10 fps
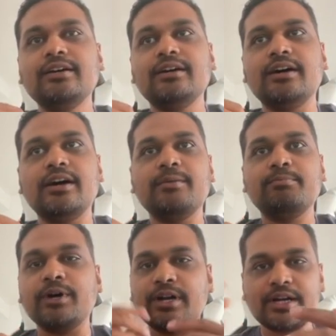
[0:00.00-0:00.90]
uh,
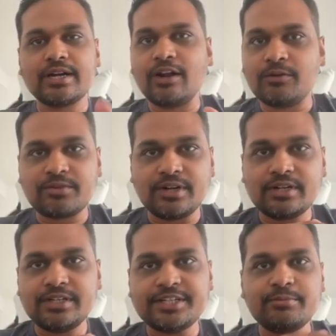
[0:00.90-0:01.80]
per
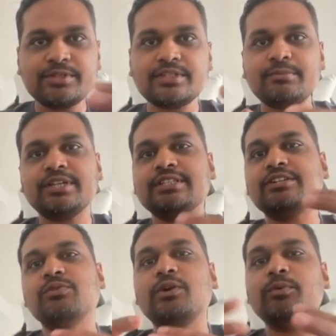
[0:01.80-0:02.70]
CloudFront distribution because
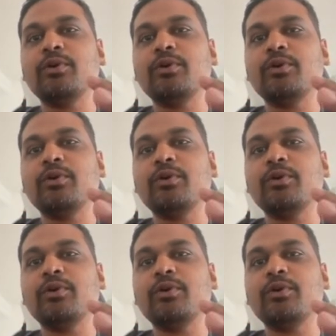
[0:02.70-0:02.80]
that's what we